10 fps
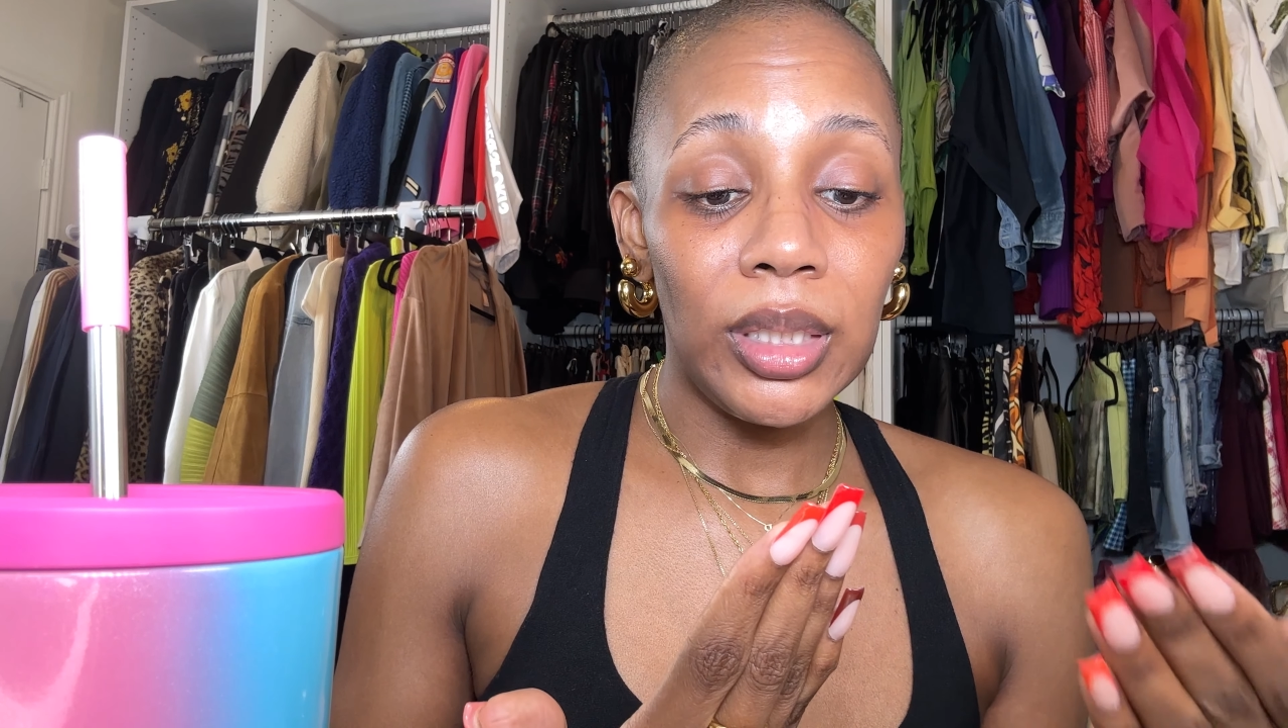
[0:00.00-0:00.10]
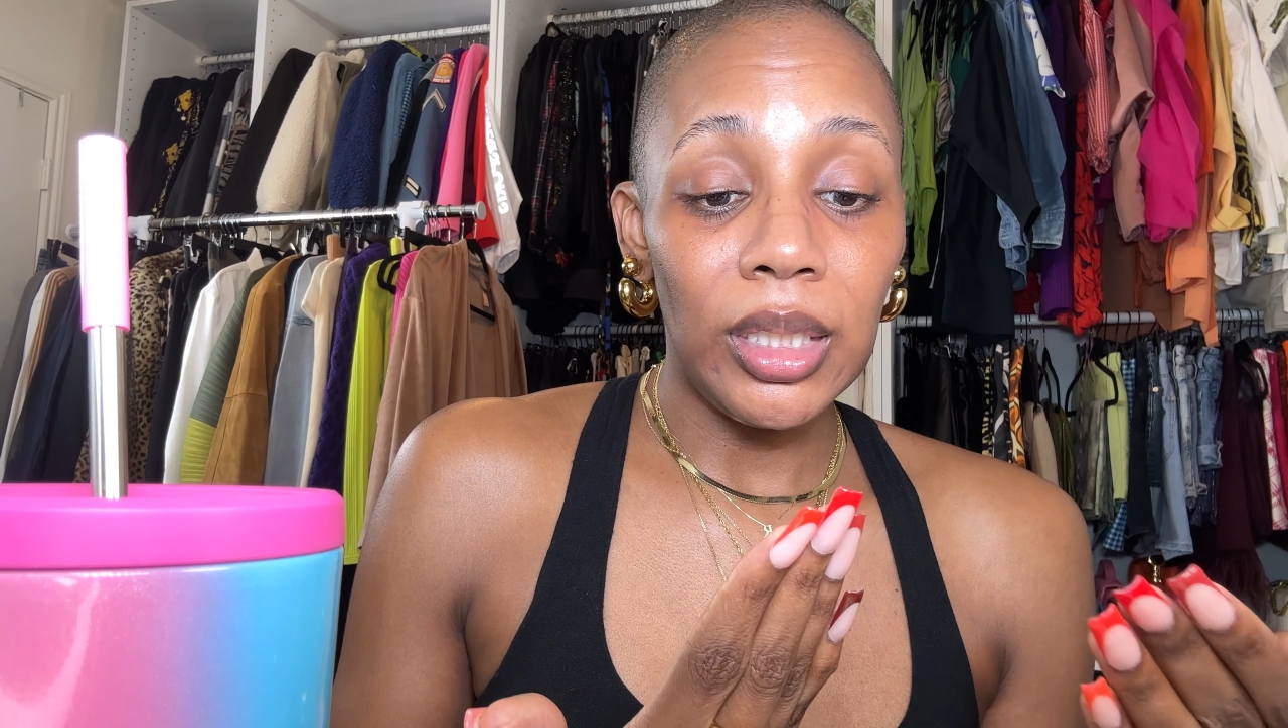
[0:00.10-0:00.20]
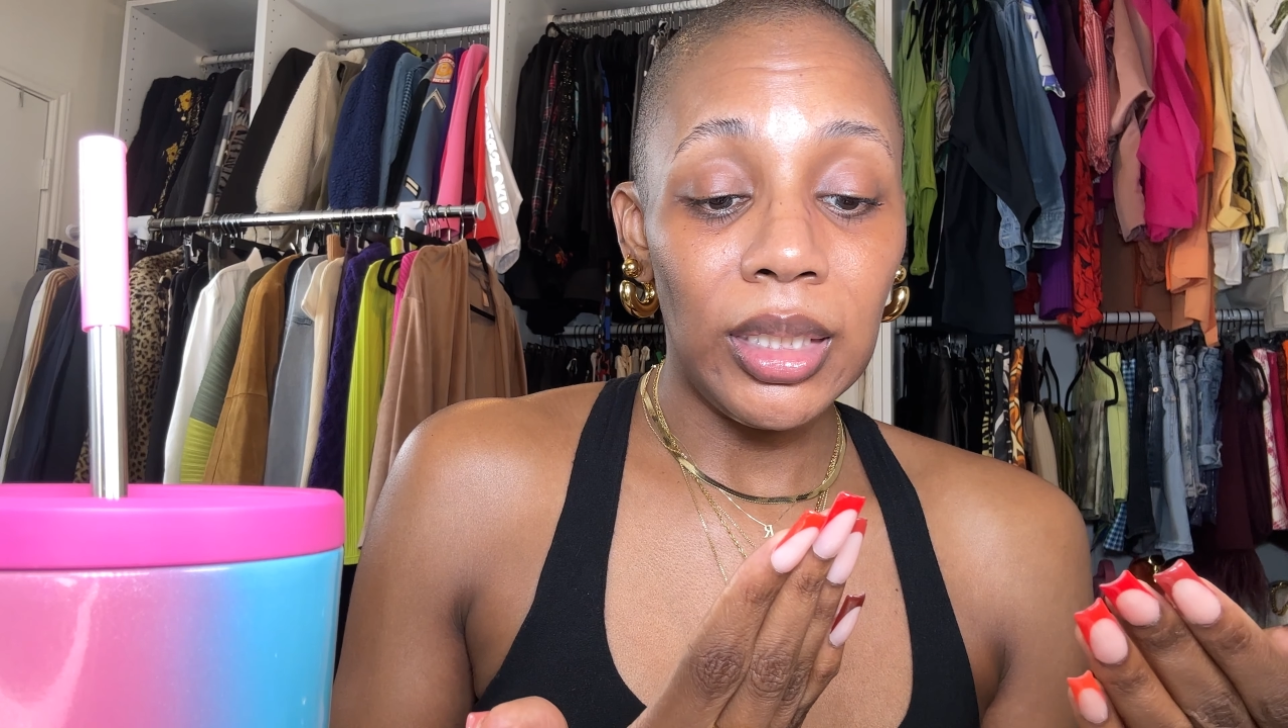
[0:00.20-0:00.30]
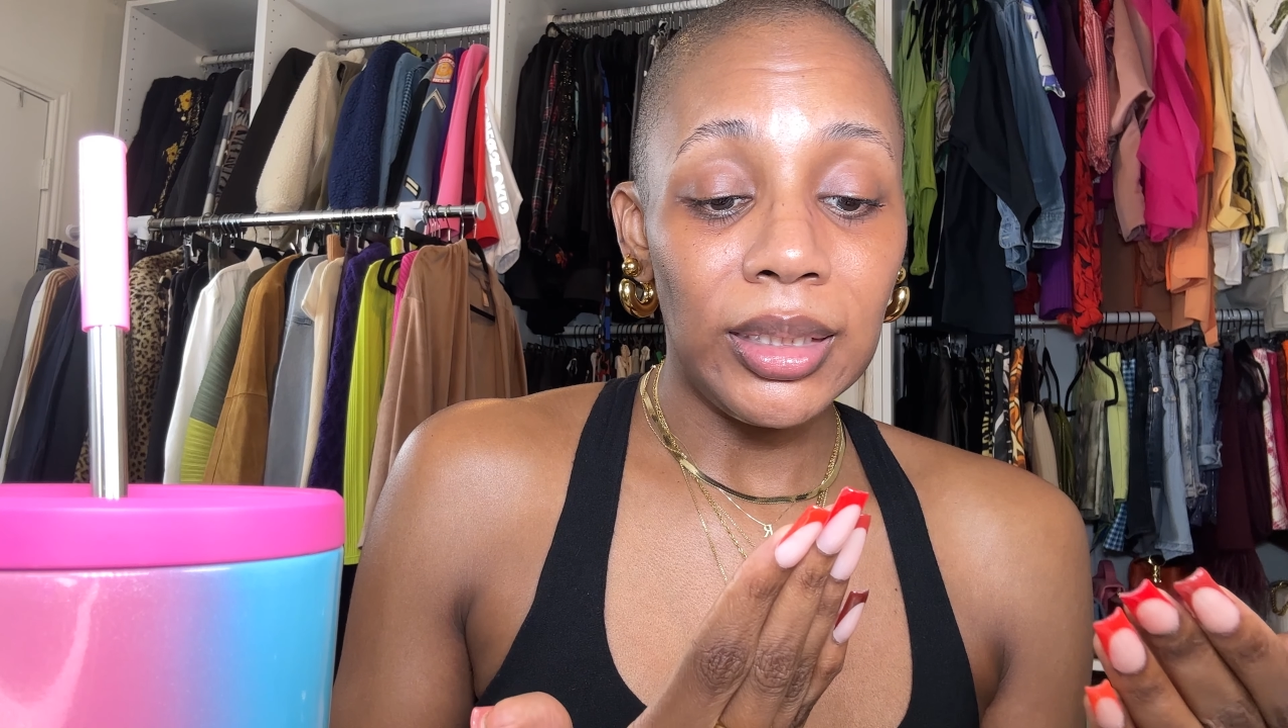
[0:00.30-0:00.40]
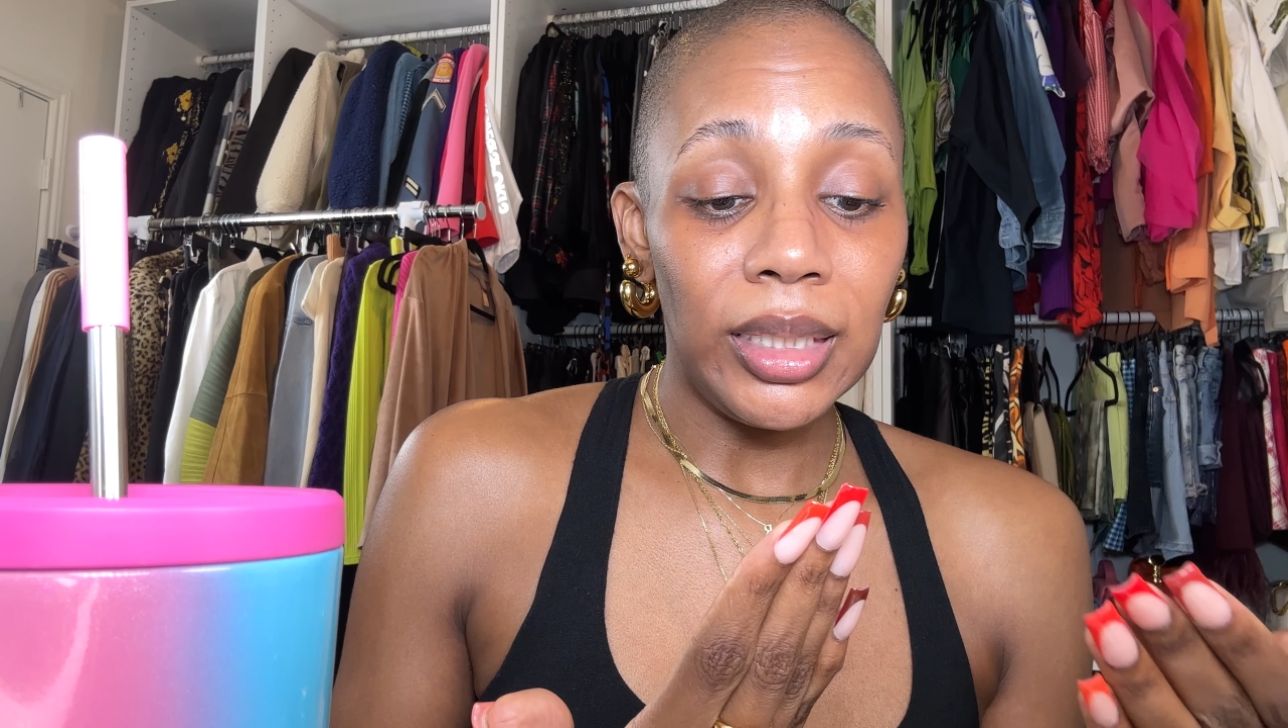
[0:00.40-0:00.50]

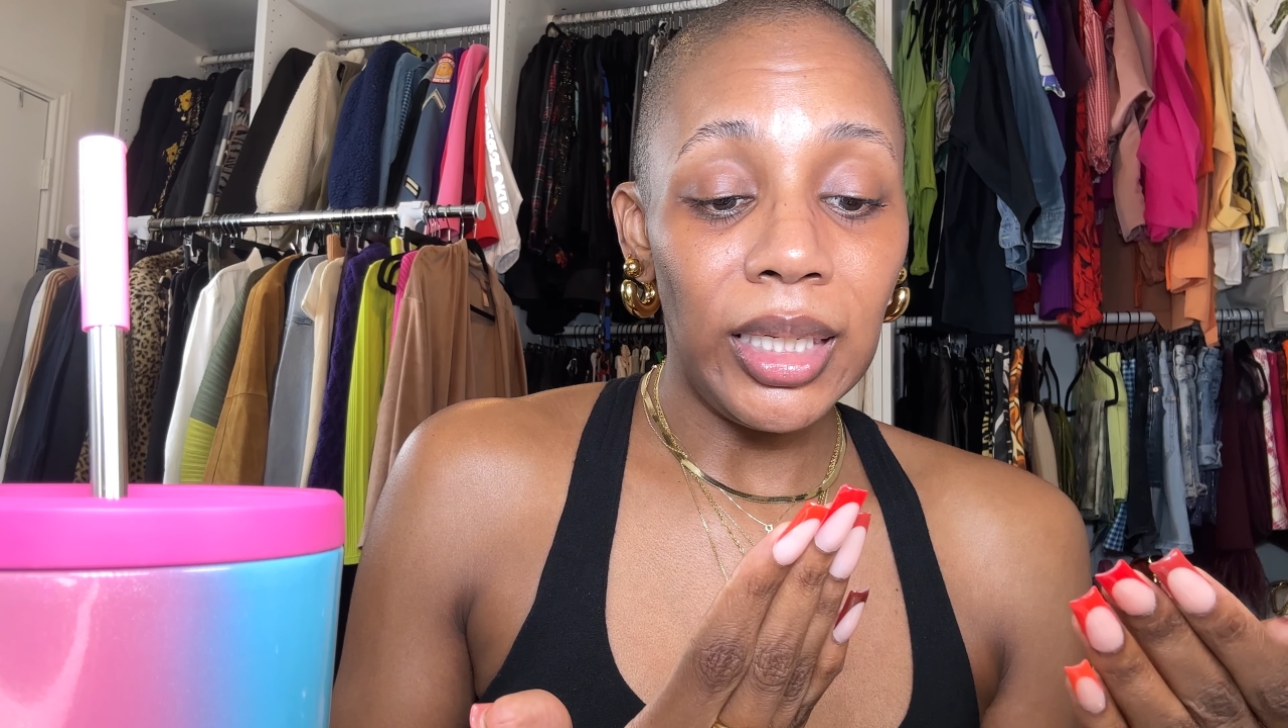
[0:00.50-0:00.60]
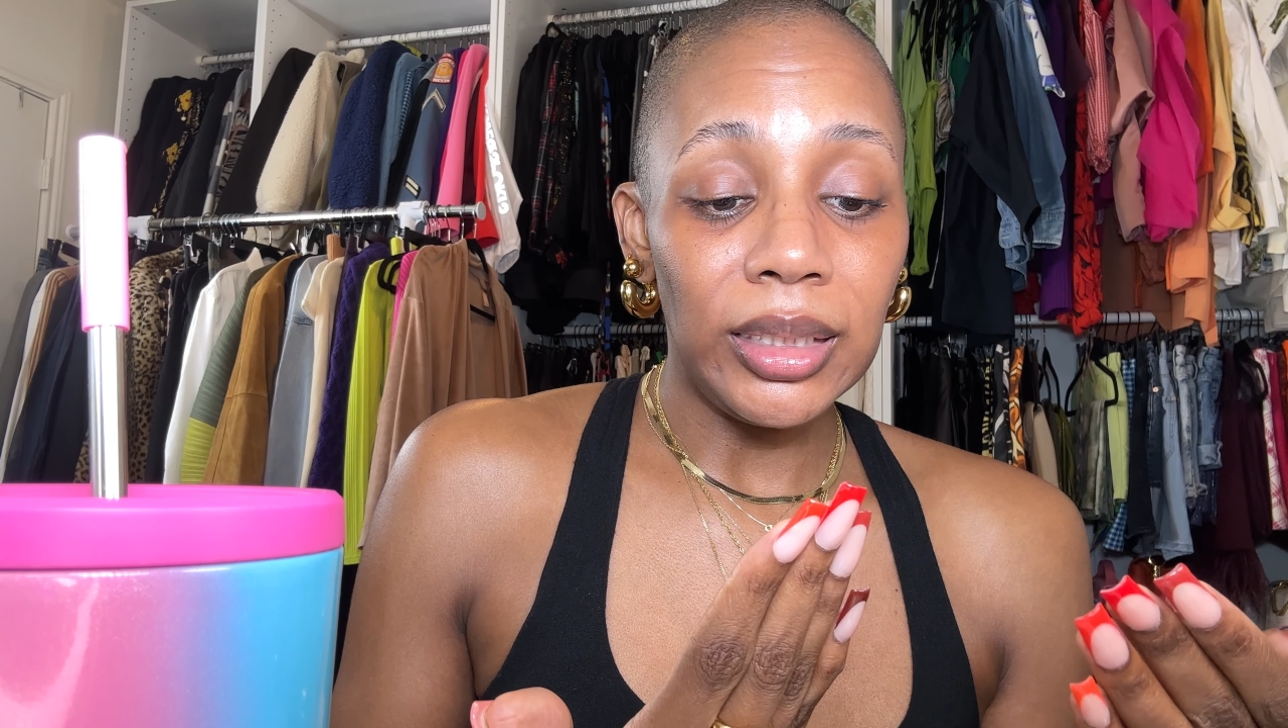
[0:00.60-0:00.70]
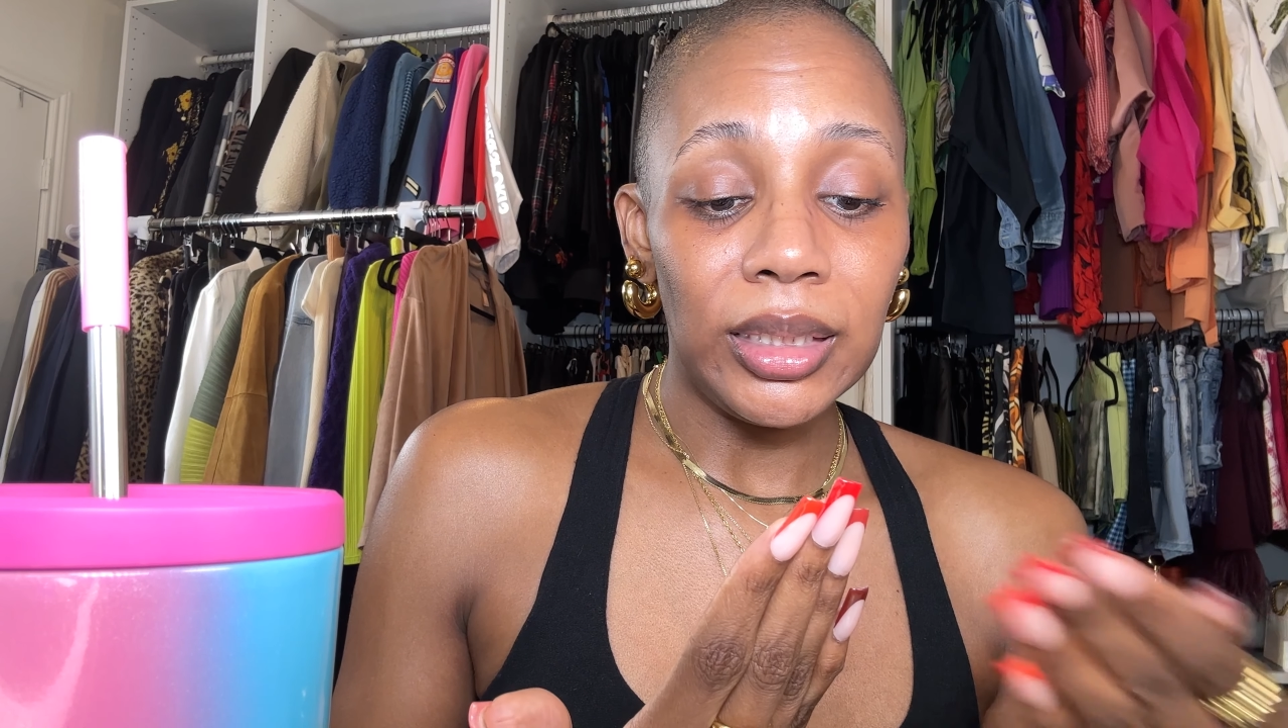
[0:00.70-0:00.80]
think that